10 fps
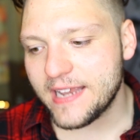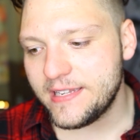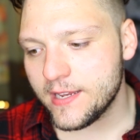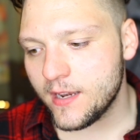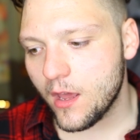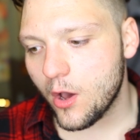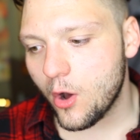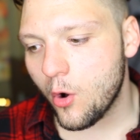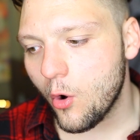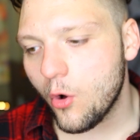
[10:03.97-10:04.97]
I did a
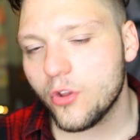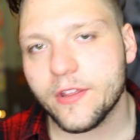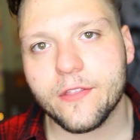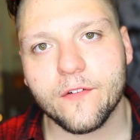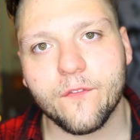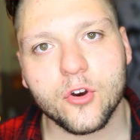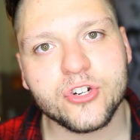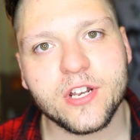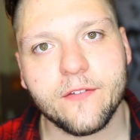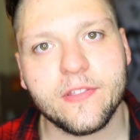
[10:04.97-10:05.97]
whole nother
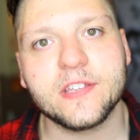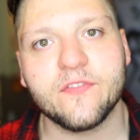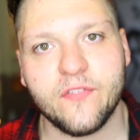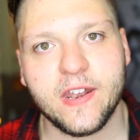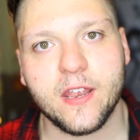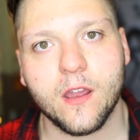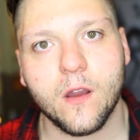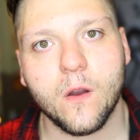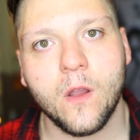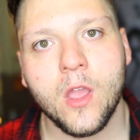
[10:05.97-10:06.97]
version of this
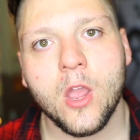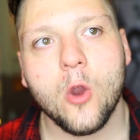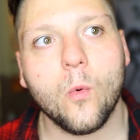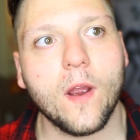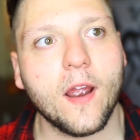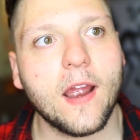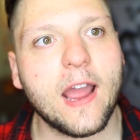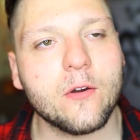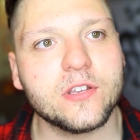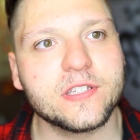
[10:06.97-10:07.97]
video where
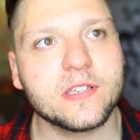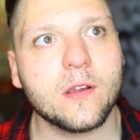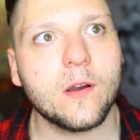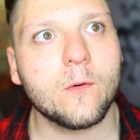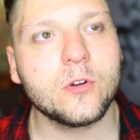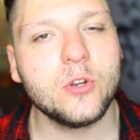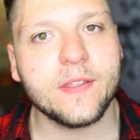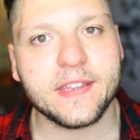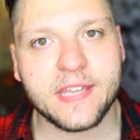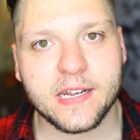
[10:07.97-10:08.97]
I was
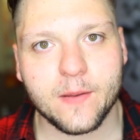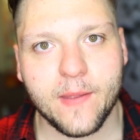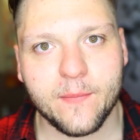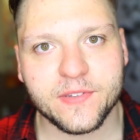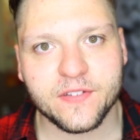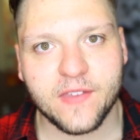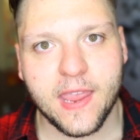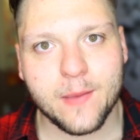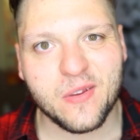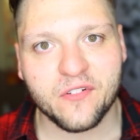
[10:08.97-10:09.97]
doing the 10 Commandments of
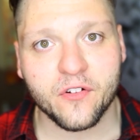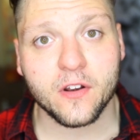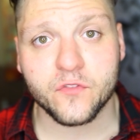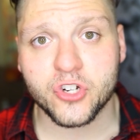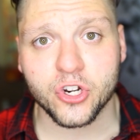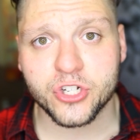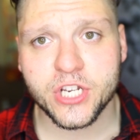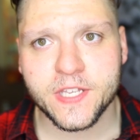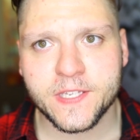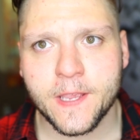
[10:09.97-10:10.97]
game in front of
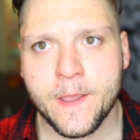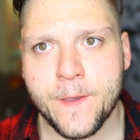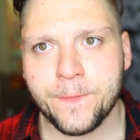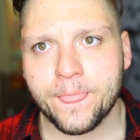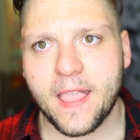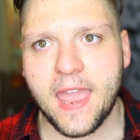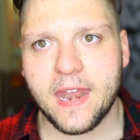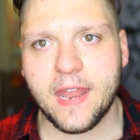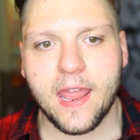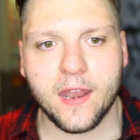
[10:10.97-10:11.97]
churches,
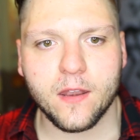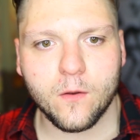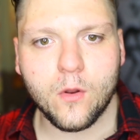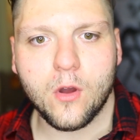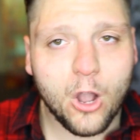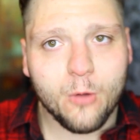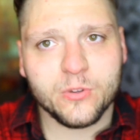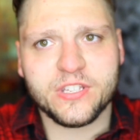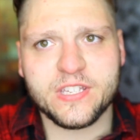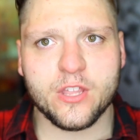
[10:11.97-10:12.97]
and
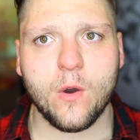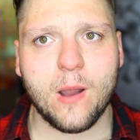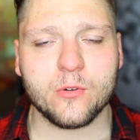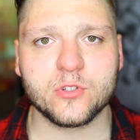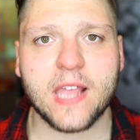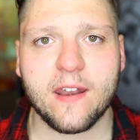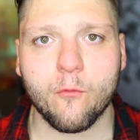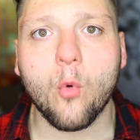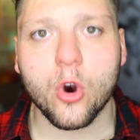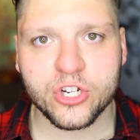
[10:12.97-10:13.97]
almost as though I was kind
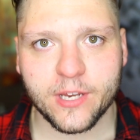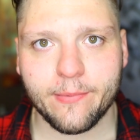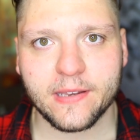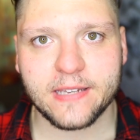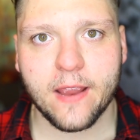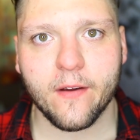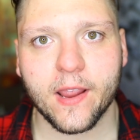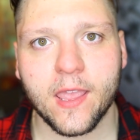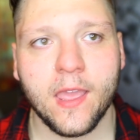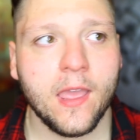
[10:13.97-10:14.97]
of worshiping
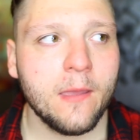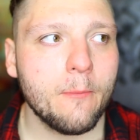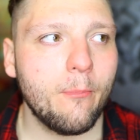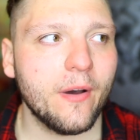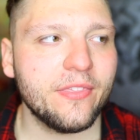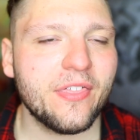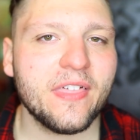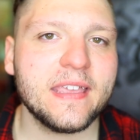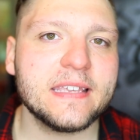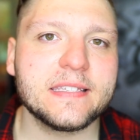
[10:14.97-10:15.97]
Derek. But the
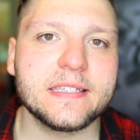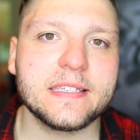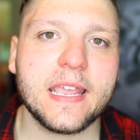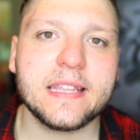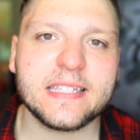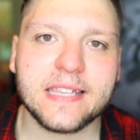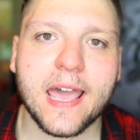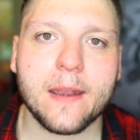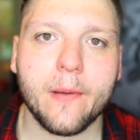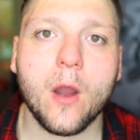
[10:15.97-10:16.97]
thing is it's
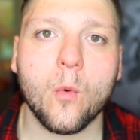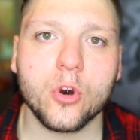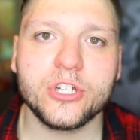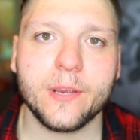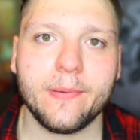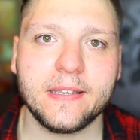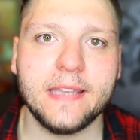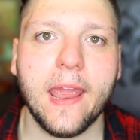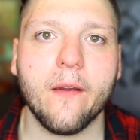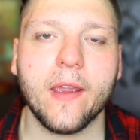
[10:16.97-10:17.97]
not about worshiping
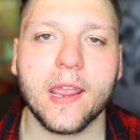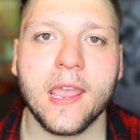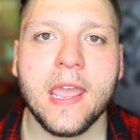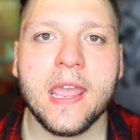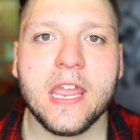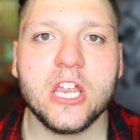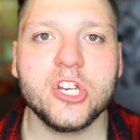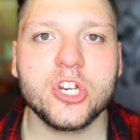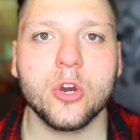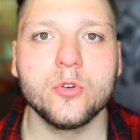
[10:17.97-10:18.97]
Derek.
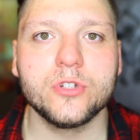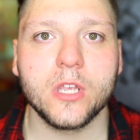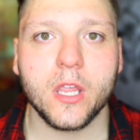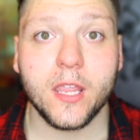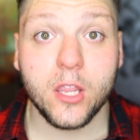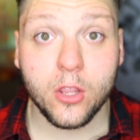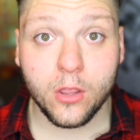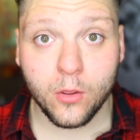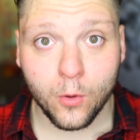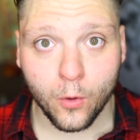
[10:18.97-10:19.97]
He shows
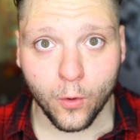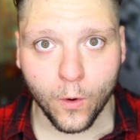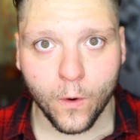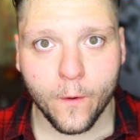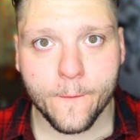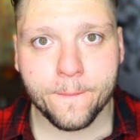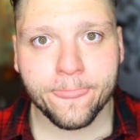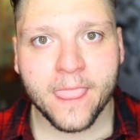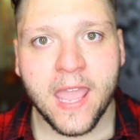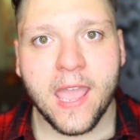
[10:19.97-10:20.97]
you
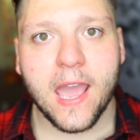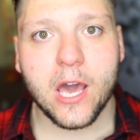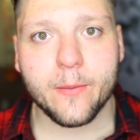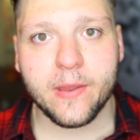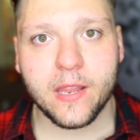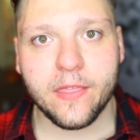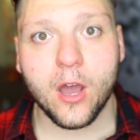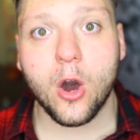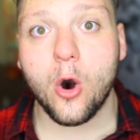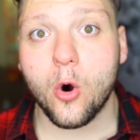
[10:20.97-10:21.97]
how to be
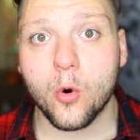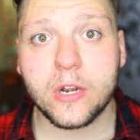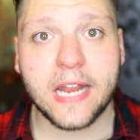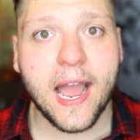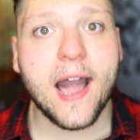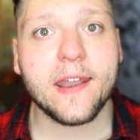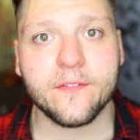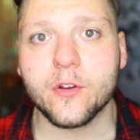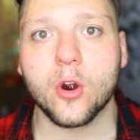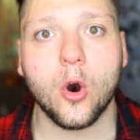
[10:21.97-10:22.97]
the own God
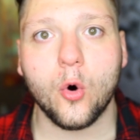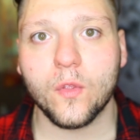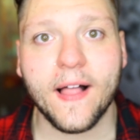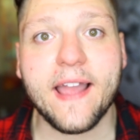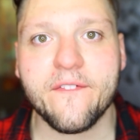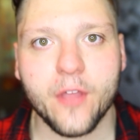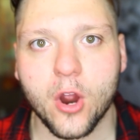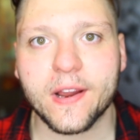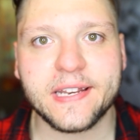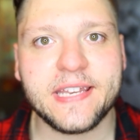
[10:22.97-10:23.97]
of your own life, the
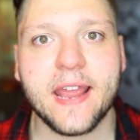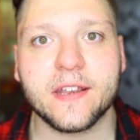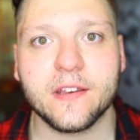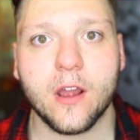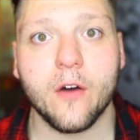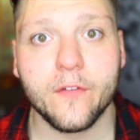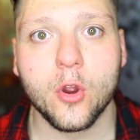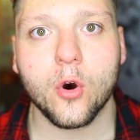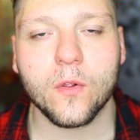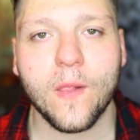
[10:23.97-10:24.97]
architect of
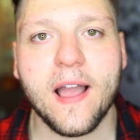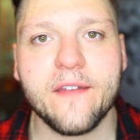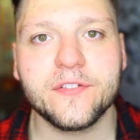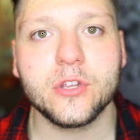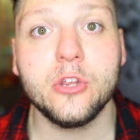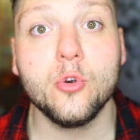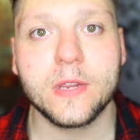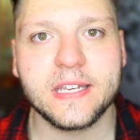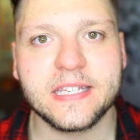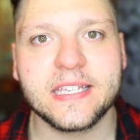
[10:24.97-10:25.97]
your life, so you
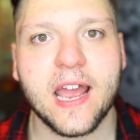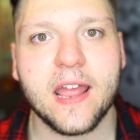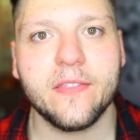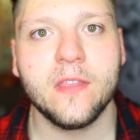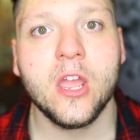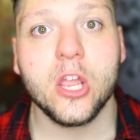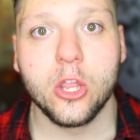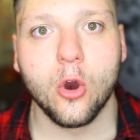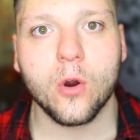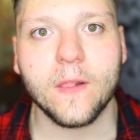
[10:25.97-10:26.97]
can design
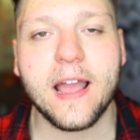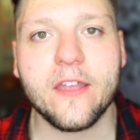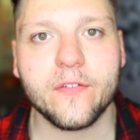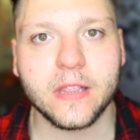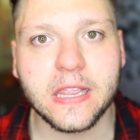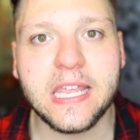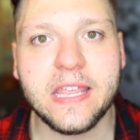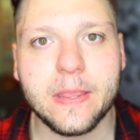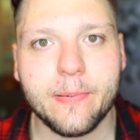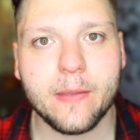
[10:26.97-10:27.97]
your life and
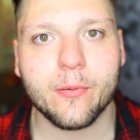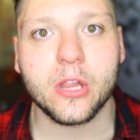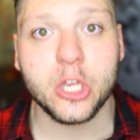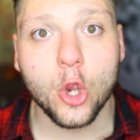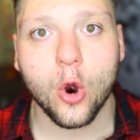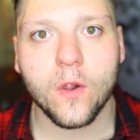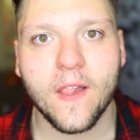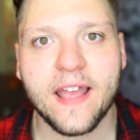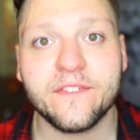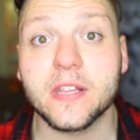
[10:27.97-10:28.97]
lead the people in your
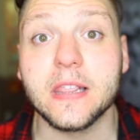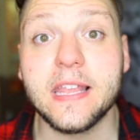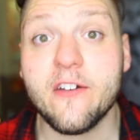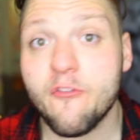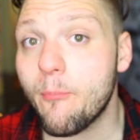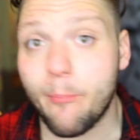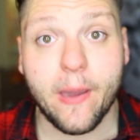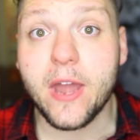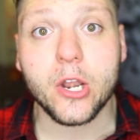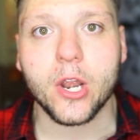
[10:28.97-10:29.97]
life to live
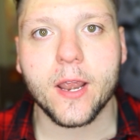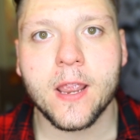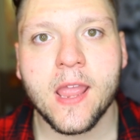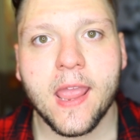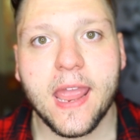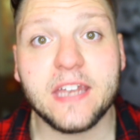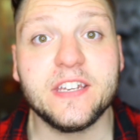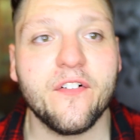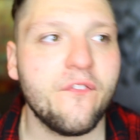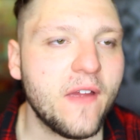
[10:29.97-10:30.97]
better
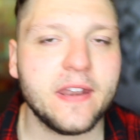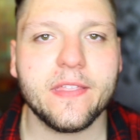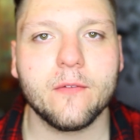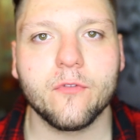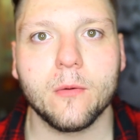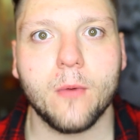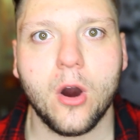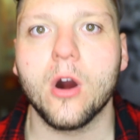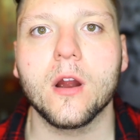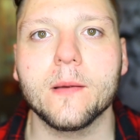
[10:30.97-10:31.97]
and defend them from
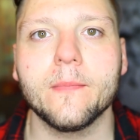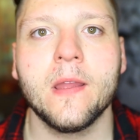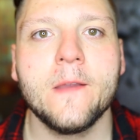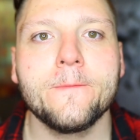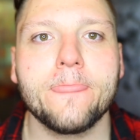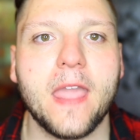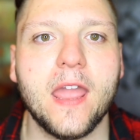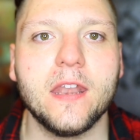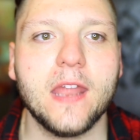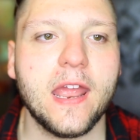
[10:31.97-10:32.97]
harm
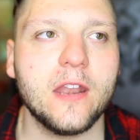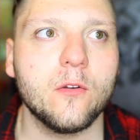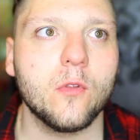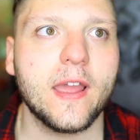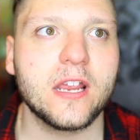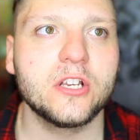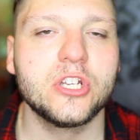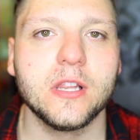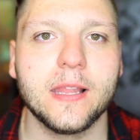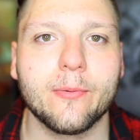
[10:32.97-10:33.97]
and
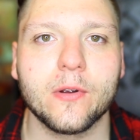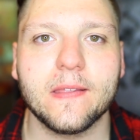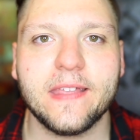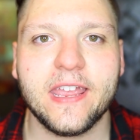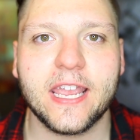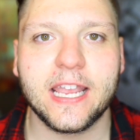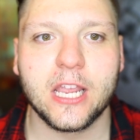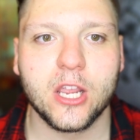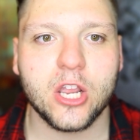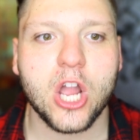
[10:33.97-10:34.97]
like deliberately
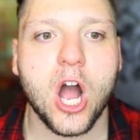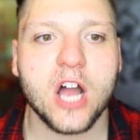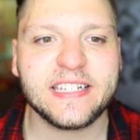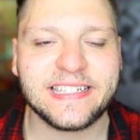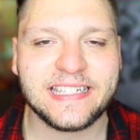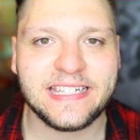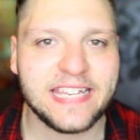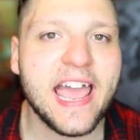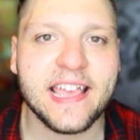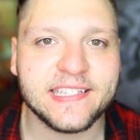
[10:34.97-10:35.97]
cause
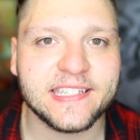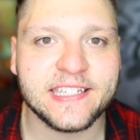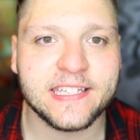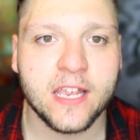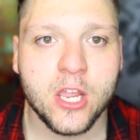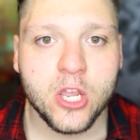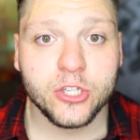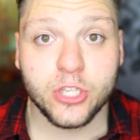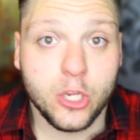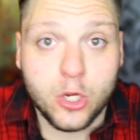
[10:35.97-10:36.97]
tests
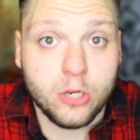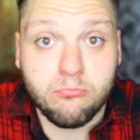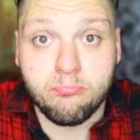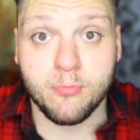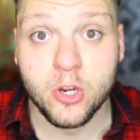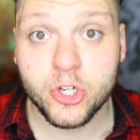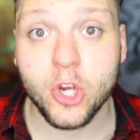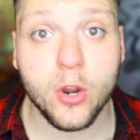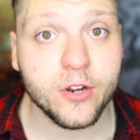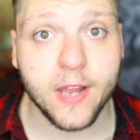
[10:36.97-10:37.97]
so you can
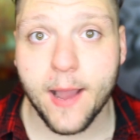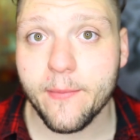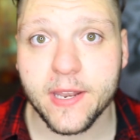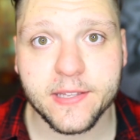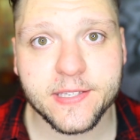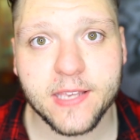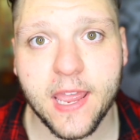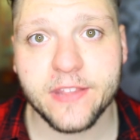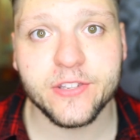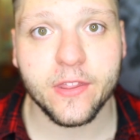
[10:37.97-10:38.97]
show your dominance
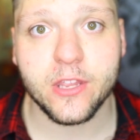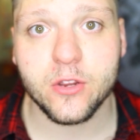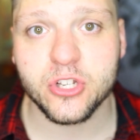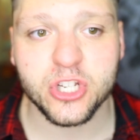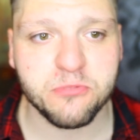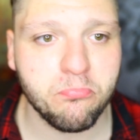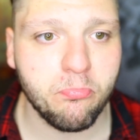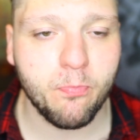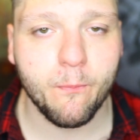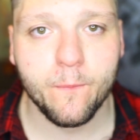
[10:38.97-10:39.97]
and so that you can just
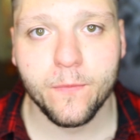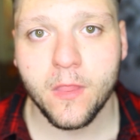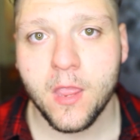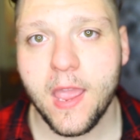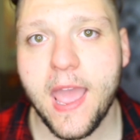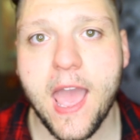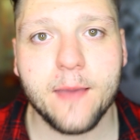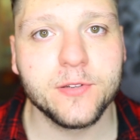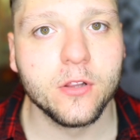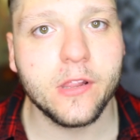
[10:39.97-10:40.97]

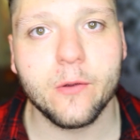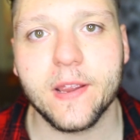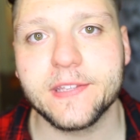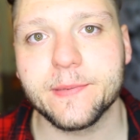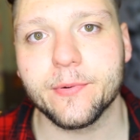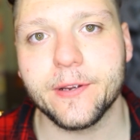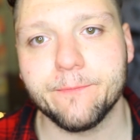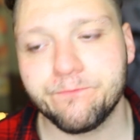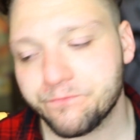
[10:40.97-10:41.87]
absolutely reign supreme.